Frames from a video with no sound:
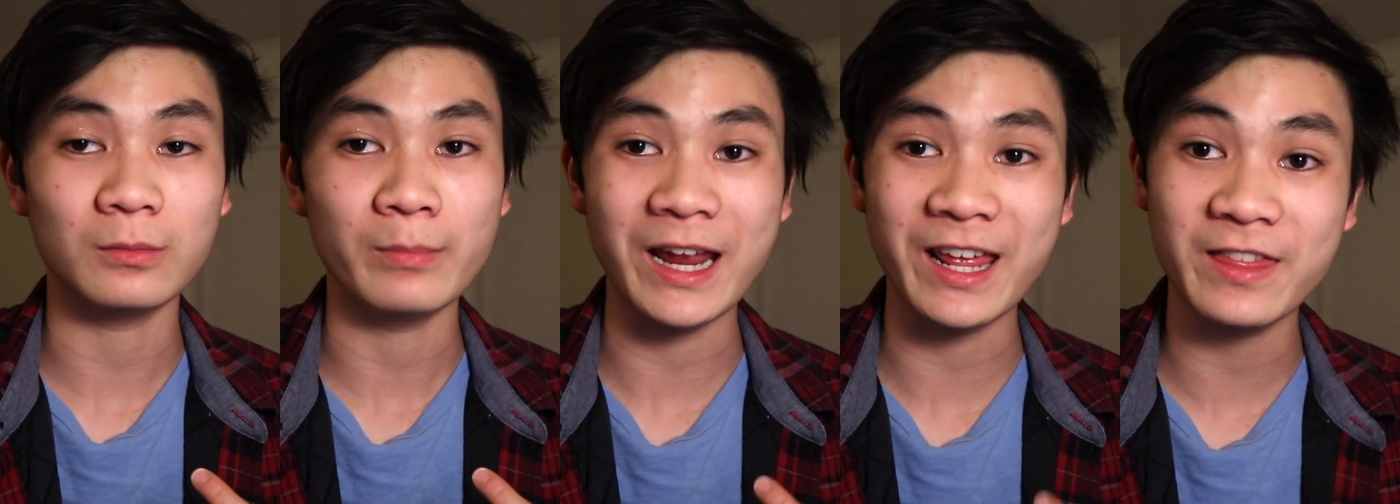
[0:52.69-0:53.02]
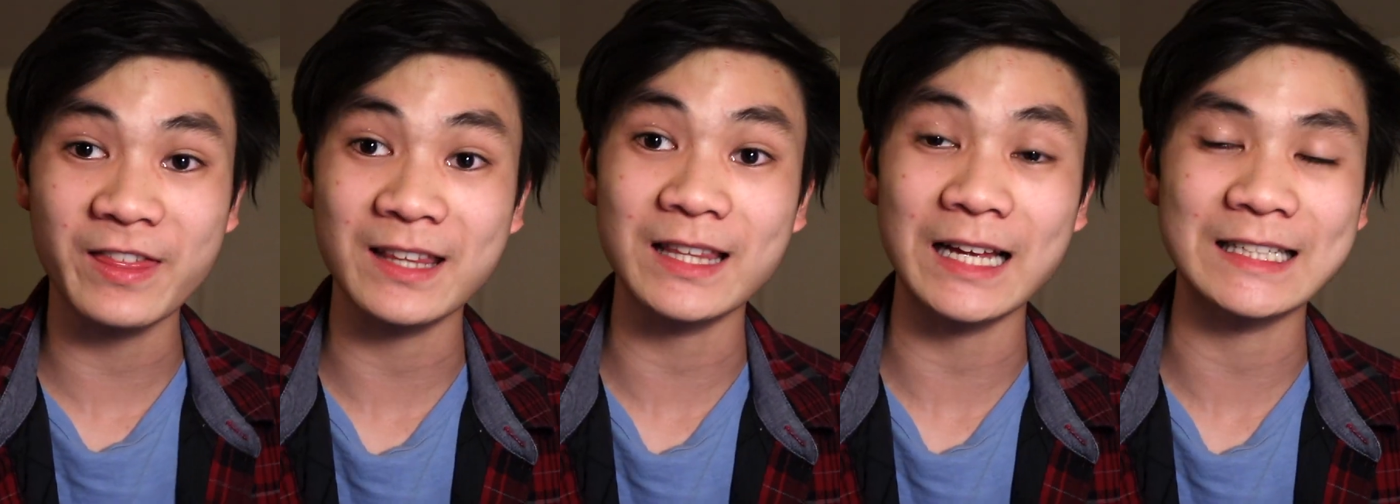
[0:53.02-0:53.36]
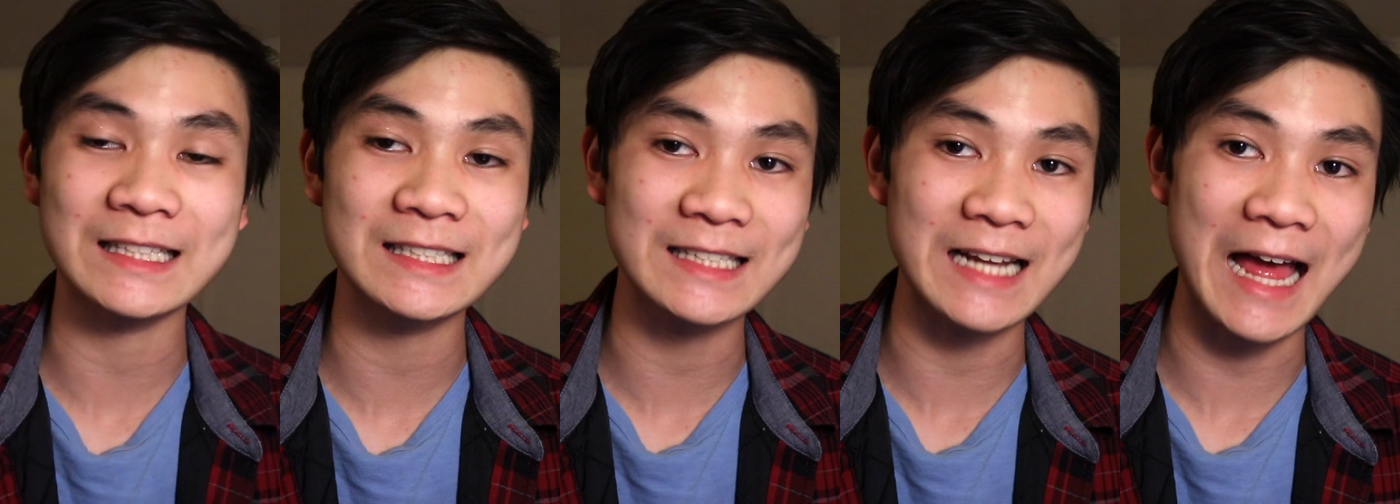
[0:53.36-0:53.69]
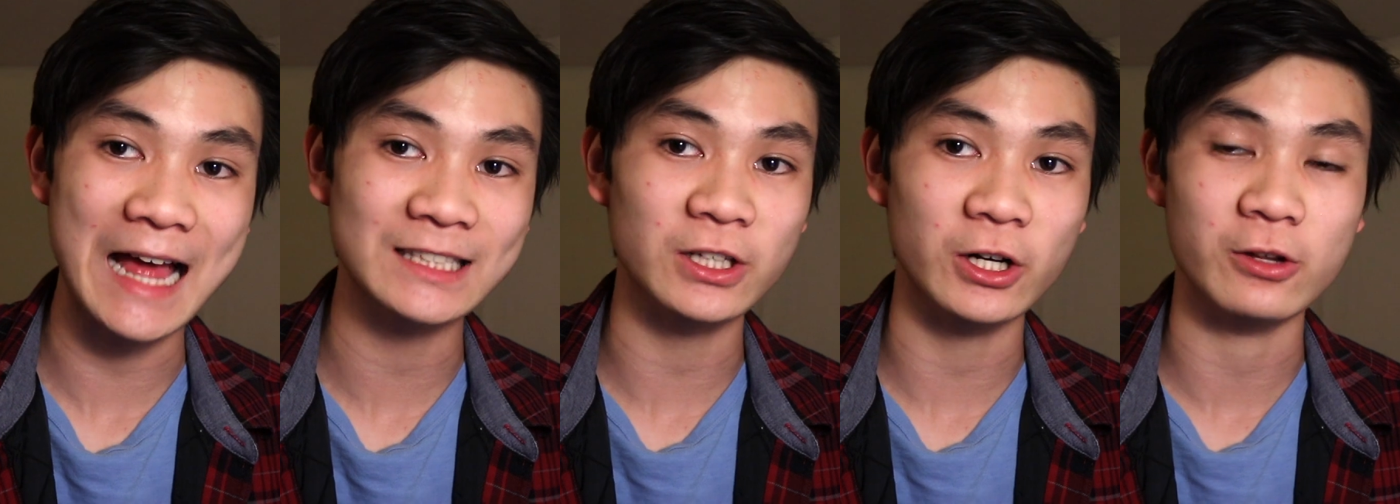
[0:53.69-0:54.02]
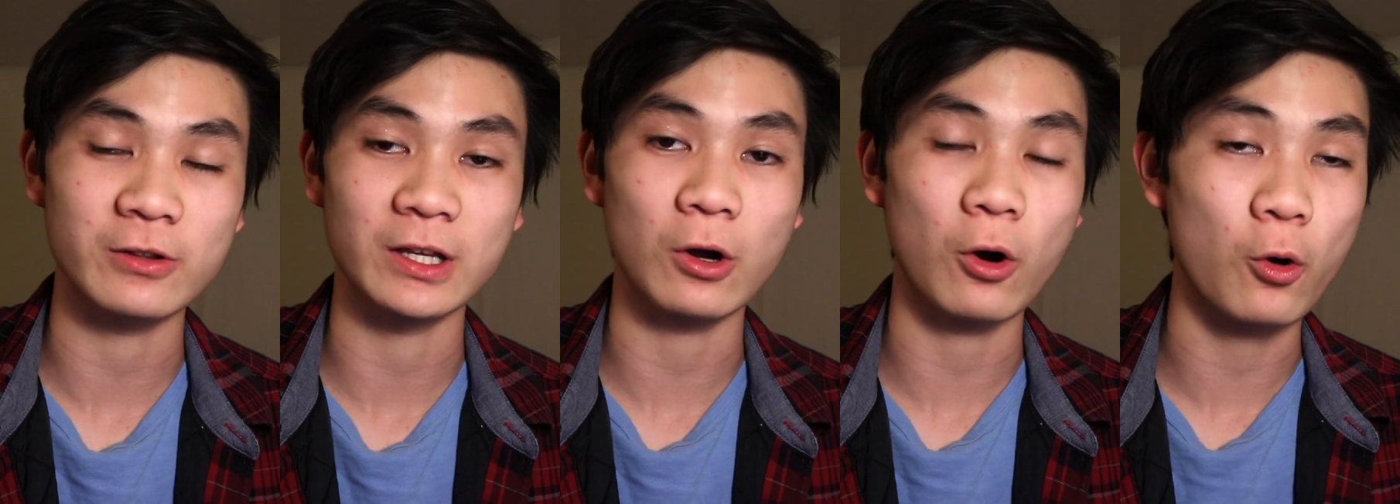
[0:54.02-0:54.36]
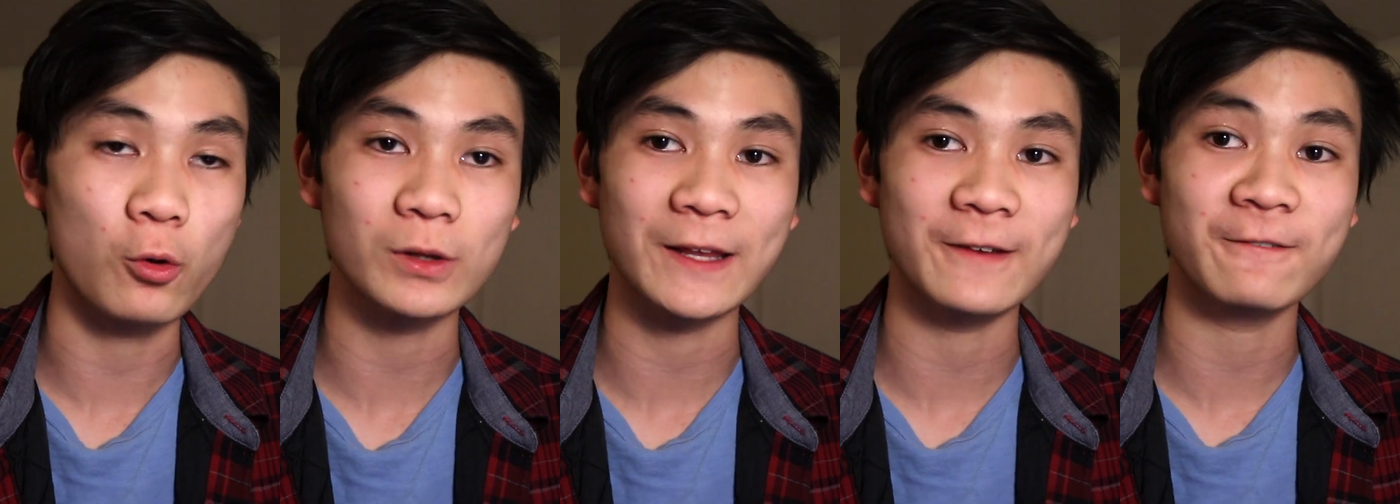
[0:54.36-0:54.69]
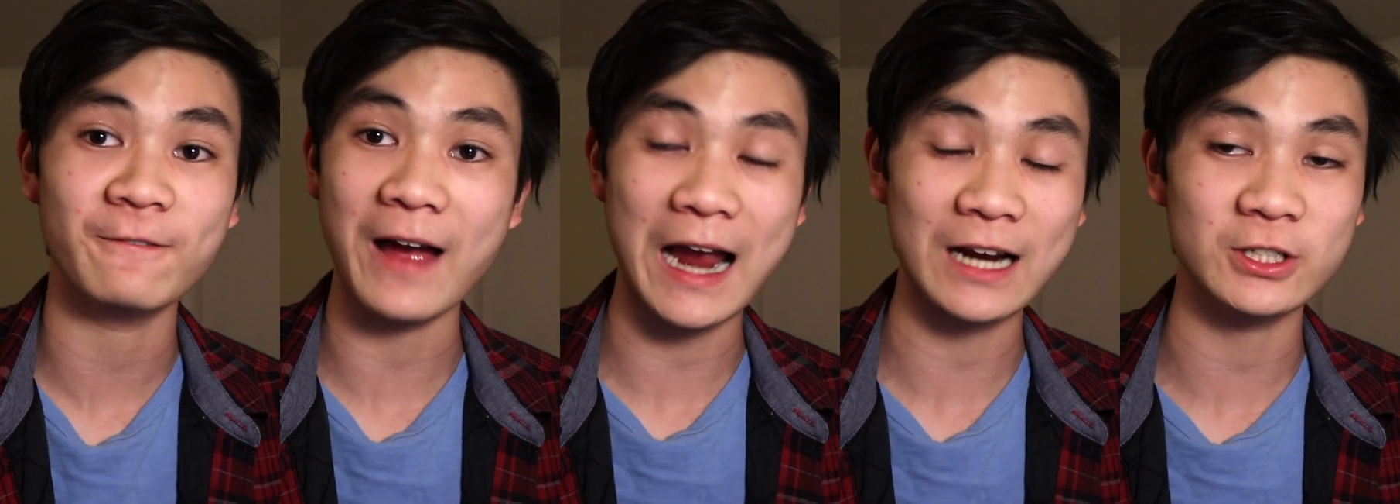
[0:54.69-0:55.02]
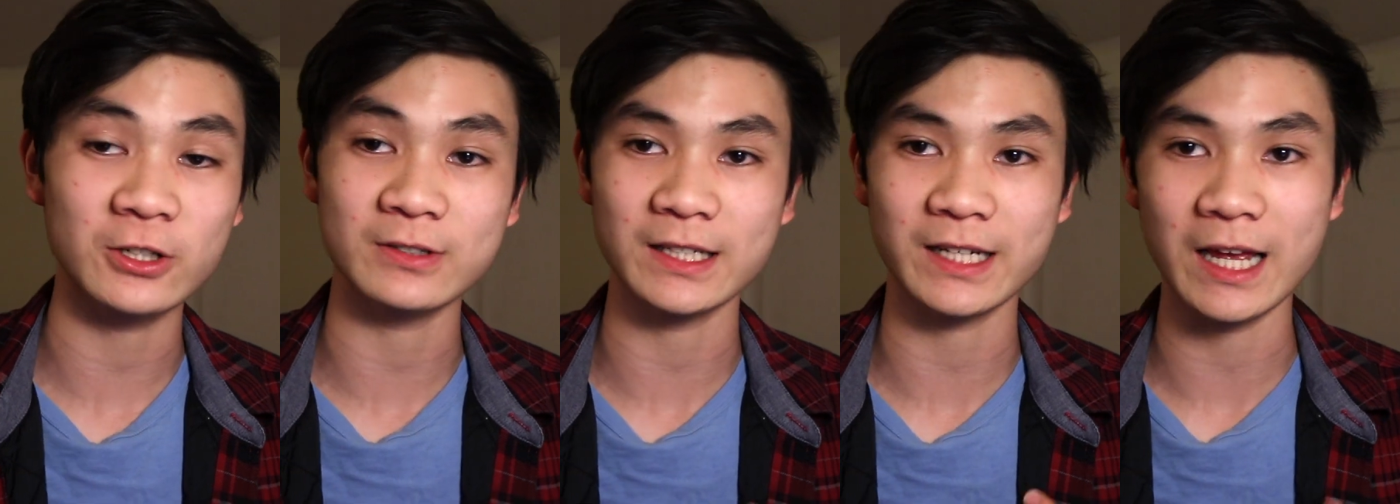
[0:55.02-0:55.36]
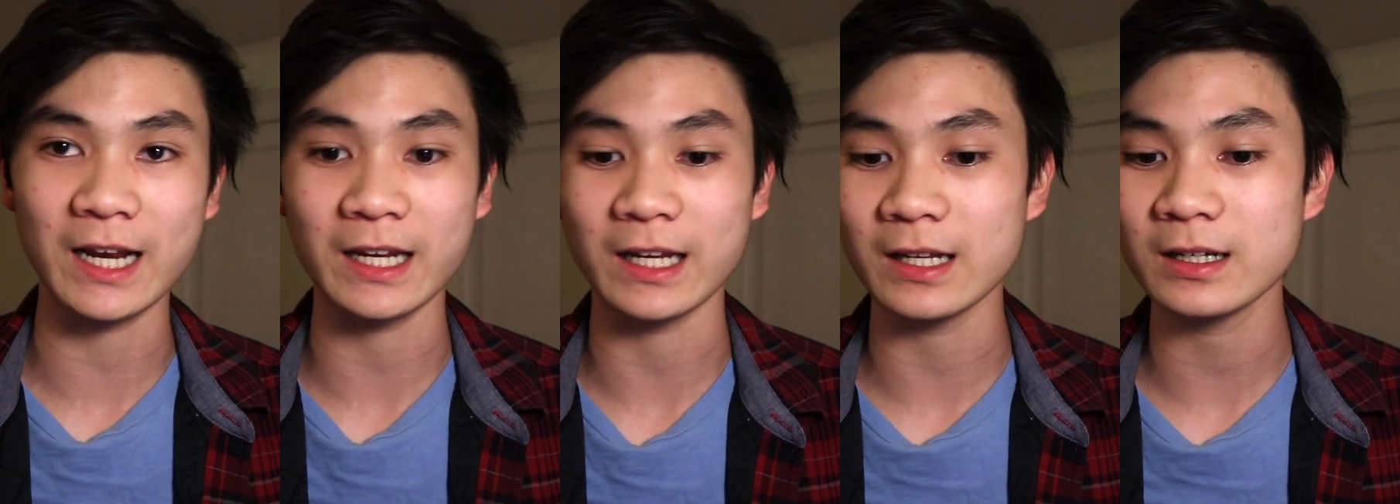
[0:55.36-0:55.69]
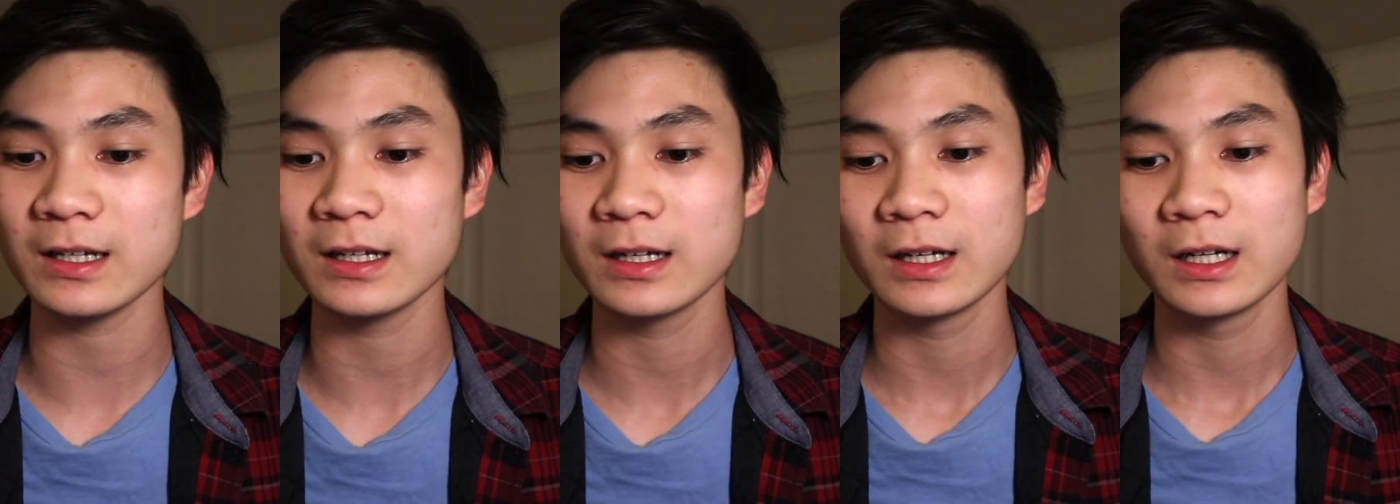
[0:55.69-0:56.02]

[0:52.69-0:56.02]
may think that stats are the only factor into getting in,